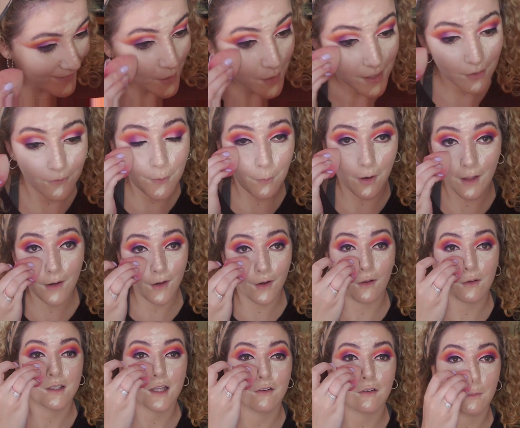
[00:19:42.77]
If you want to
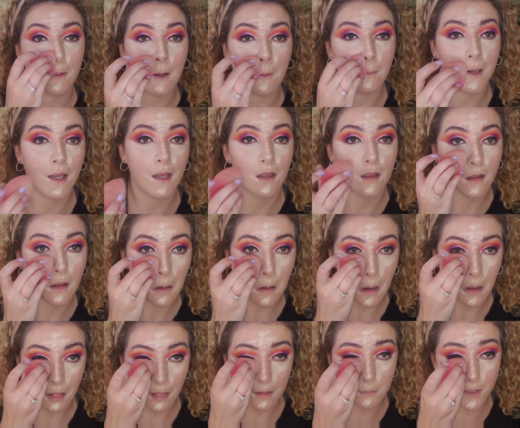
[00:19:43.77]
know stuff about me,
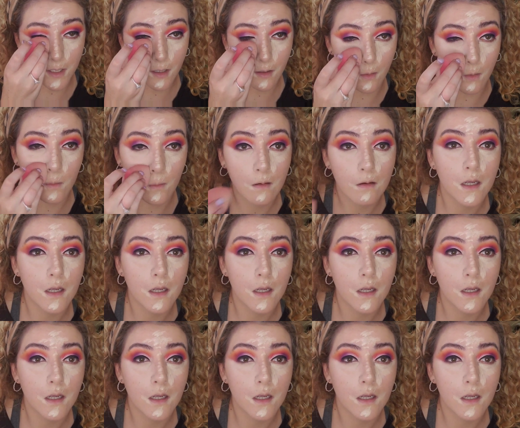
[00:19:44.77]
let me know.